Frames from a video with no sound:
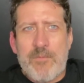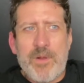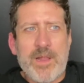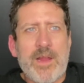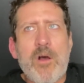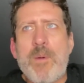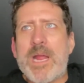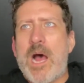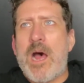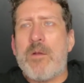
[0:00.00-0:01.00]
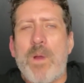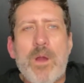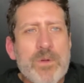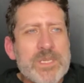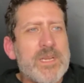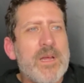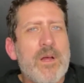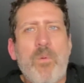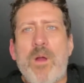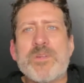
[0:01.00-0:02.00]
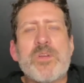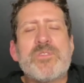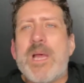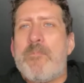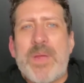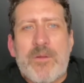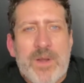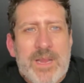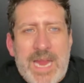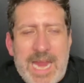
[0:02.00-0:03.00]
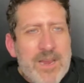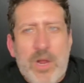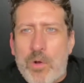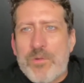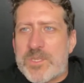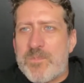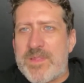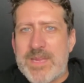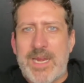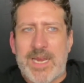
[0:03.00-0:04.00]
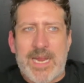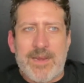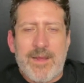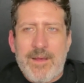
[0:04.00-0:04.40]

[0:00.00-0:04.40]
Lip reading: but like, oh my God, where was Ozempic when Anna Nicole Smith needed it?